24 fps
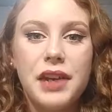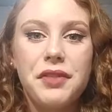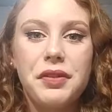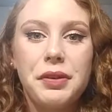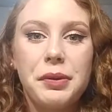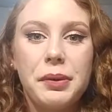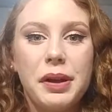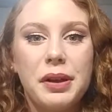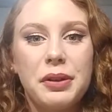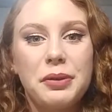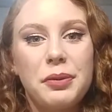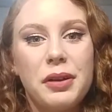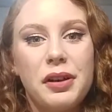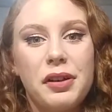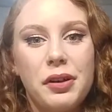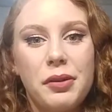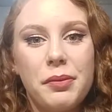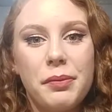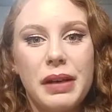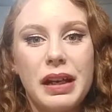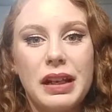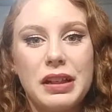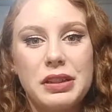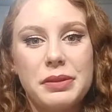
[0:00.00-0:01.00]
everyone,
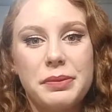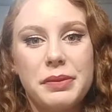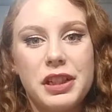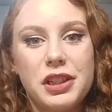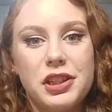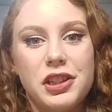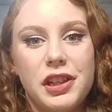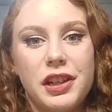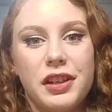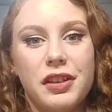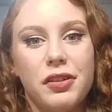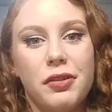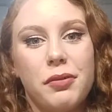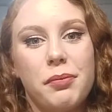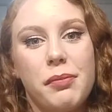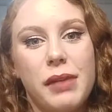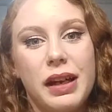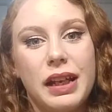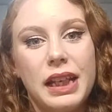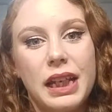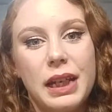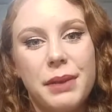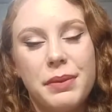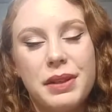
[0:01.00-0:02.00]
welcome back to my channel.
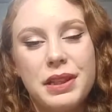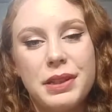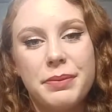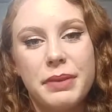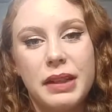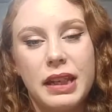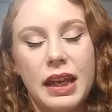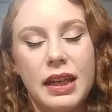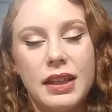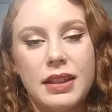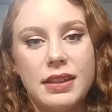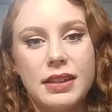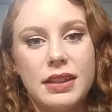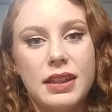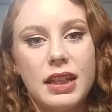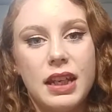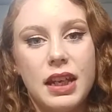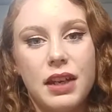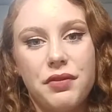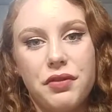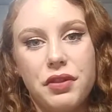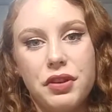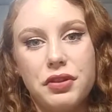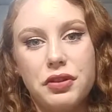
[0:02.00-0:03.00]
My name is
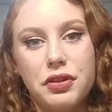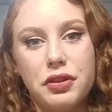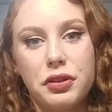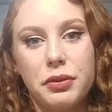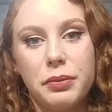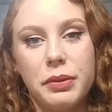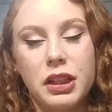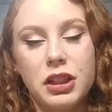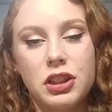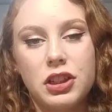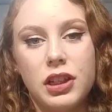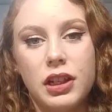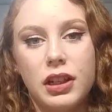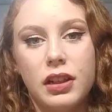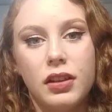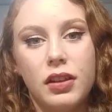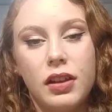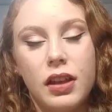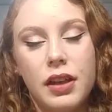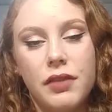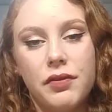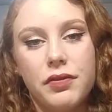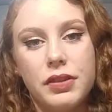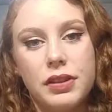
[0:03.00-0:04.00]
Mackenzie if you're new to my
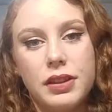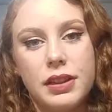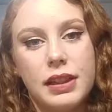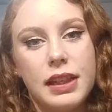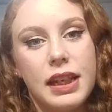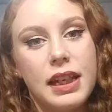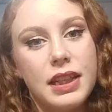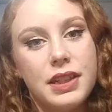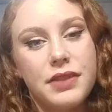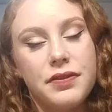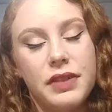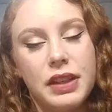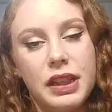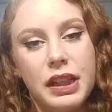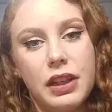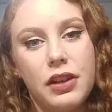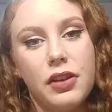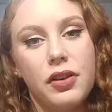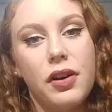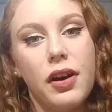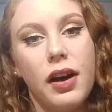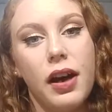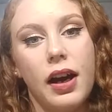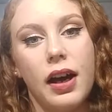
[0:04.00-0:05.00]
channel, and for today's
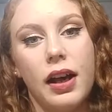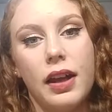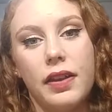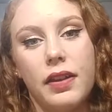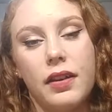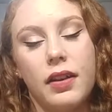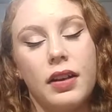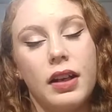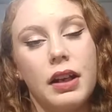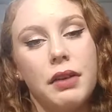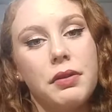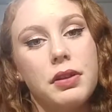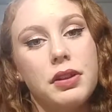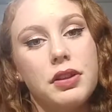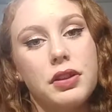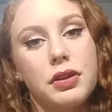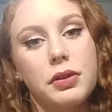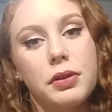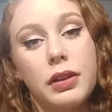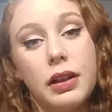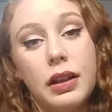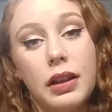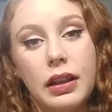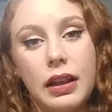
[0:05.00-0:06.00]
video I thought I would
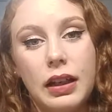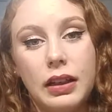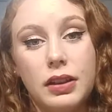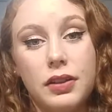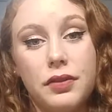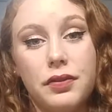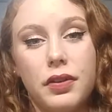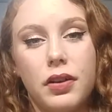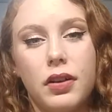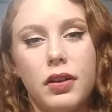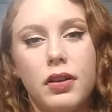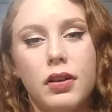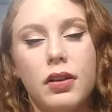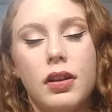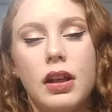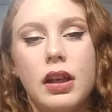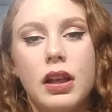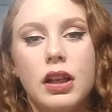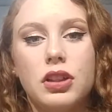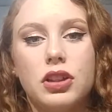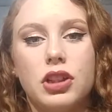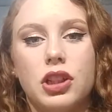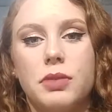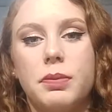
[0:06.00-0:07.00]
do a collective haul
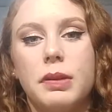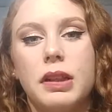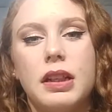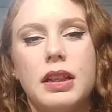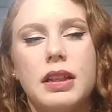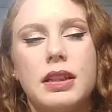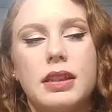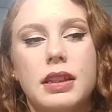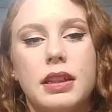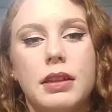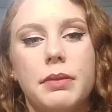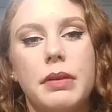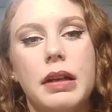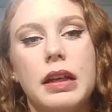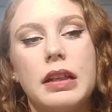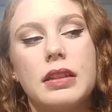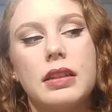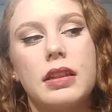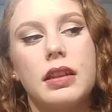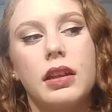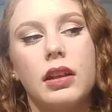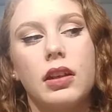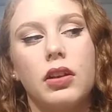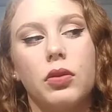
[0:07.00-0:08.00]
just because in the
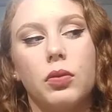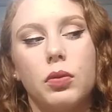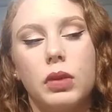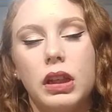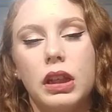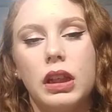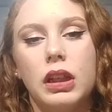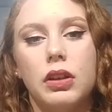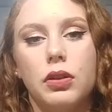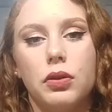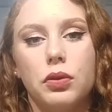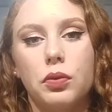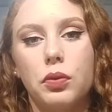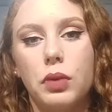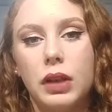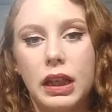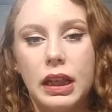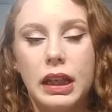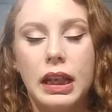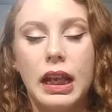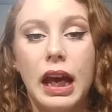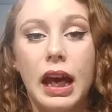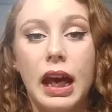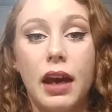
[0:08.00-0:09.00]
past week
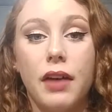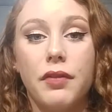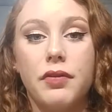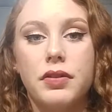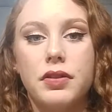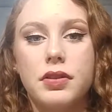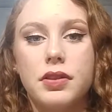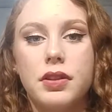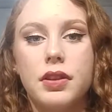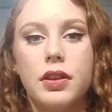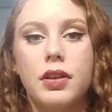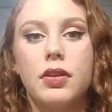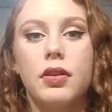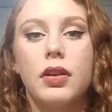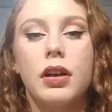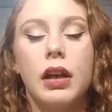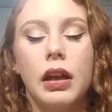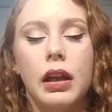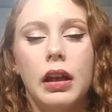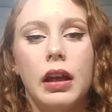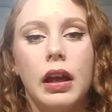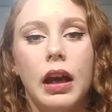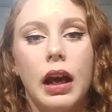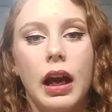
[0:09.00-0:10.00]
and a half or so
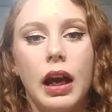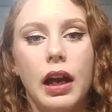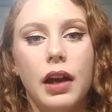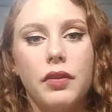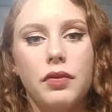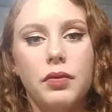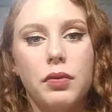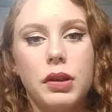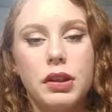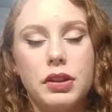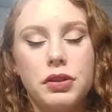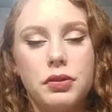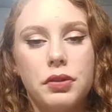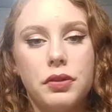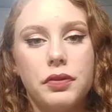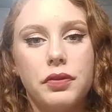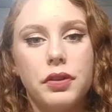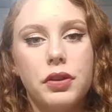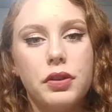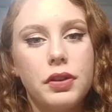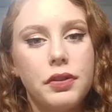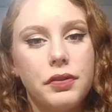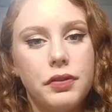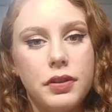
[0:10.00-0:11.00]
I've went to a
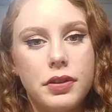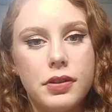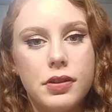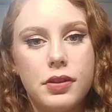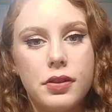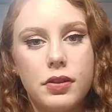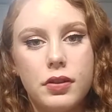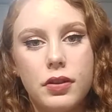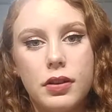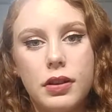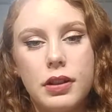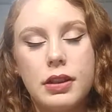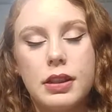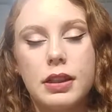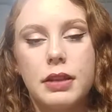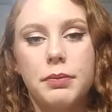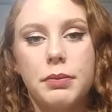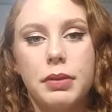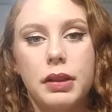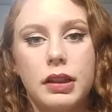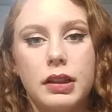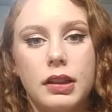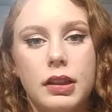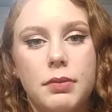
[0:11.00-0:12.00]
few different stores
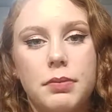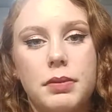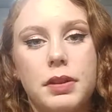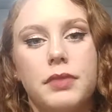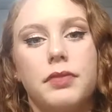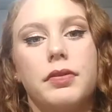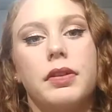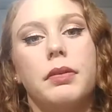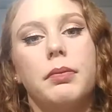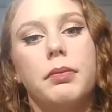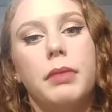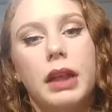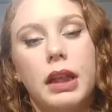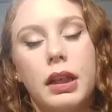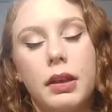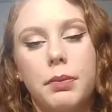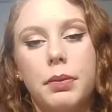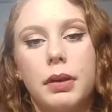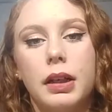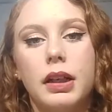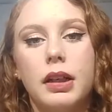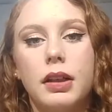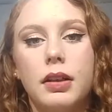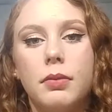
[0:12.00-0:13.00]
and picked up different makeup
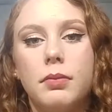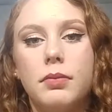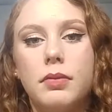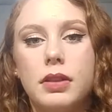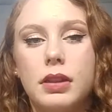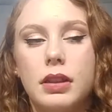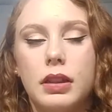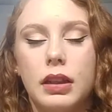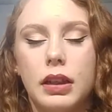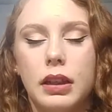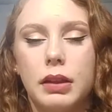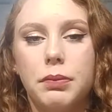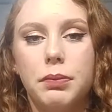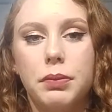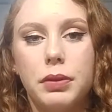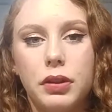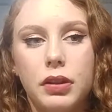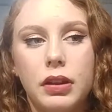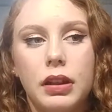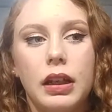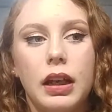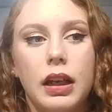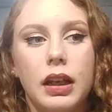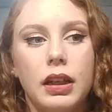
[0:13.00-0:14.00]
items like
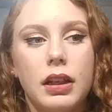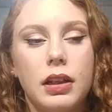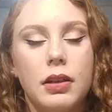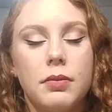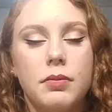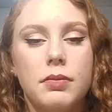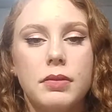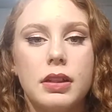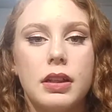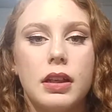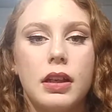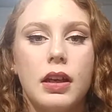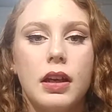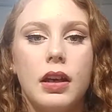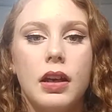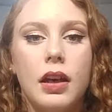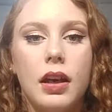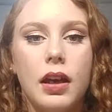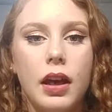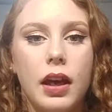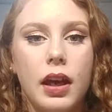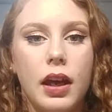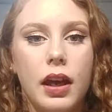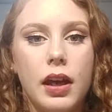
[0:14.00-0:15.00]
beauty items,
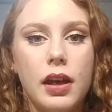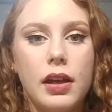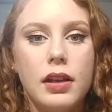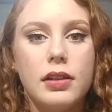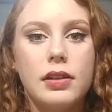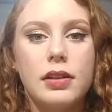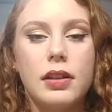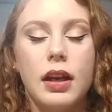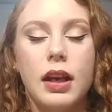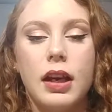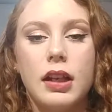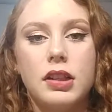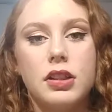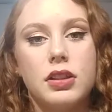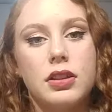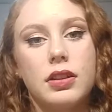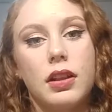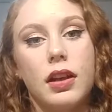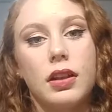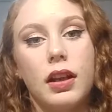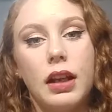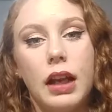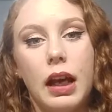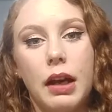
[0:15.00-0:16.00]
and I just
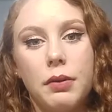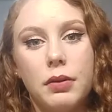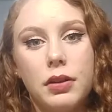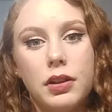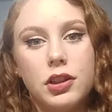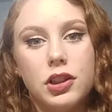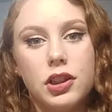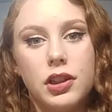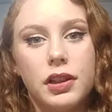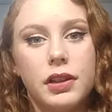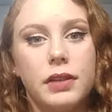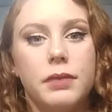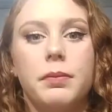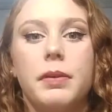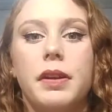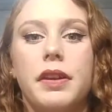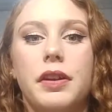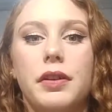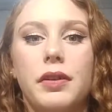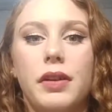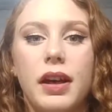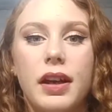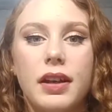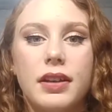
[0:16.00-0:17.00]
thought I would share them
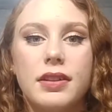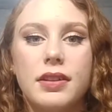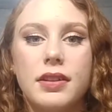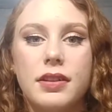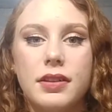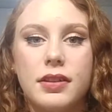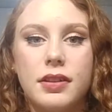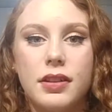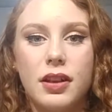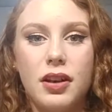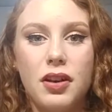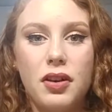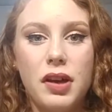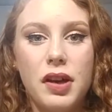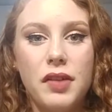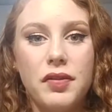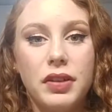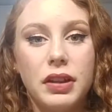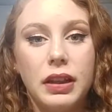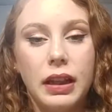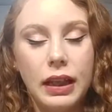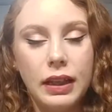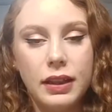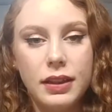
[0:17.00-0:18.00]
with you guys. So if
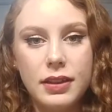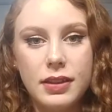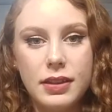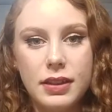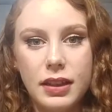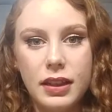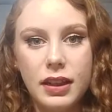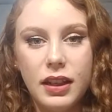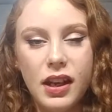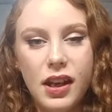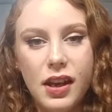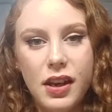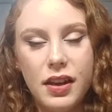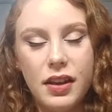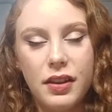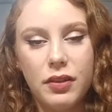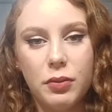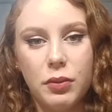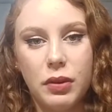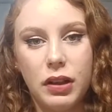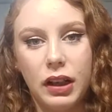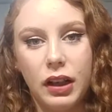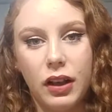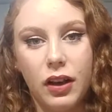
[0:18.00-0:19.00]
you'd like to see
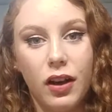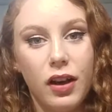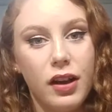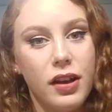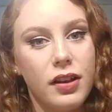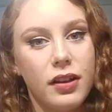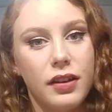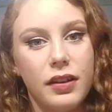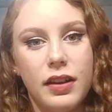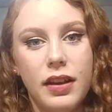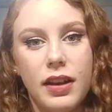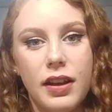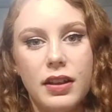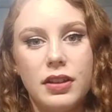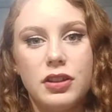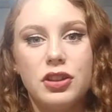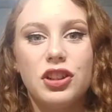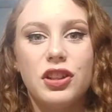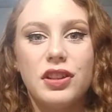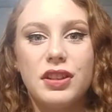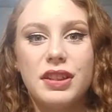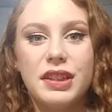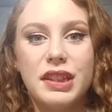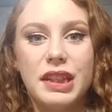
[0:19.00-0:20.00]
what I got, then
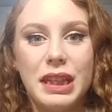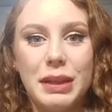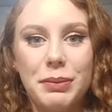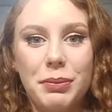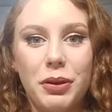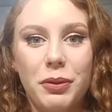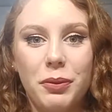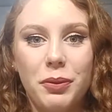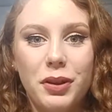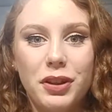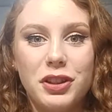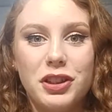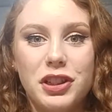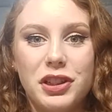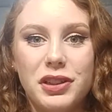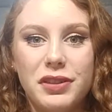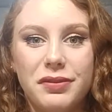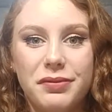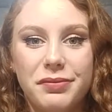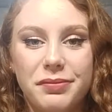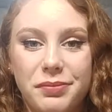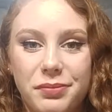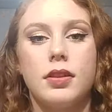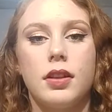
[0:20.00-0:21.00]
just keep on
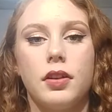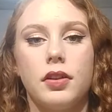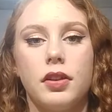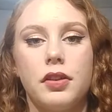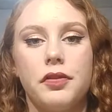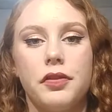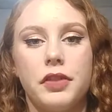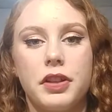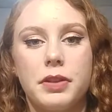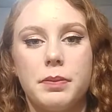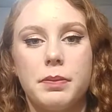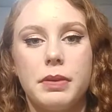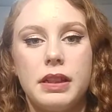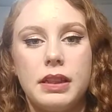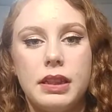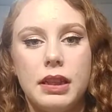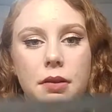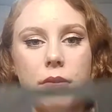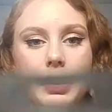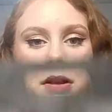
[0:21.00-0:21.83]
watching. So the first place